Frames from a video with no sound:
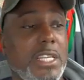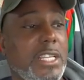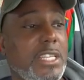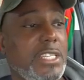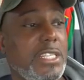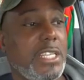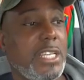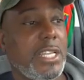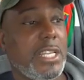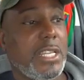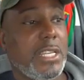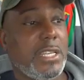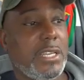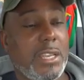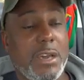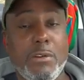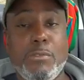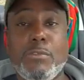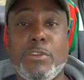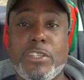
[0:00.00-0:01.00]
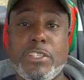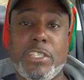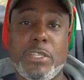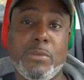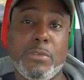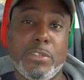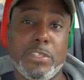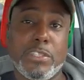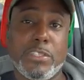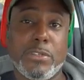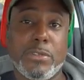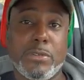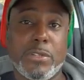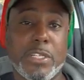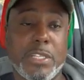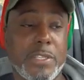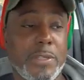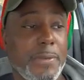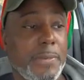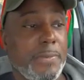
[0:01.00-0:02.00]
She loved what she was
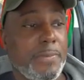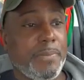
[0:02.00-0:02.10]
doing.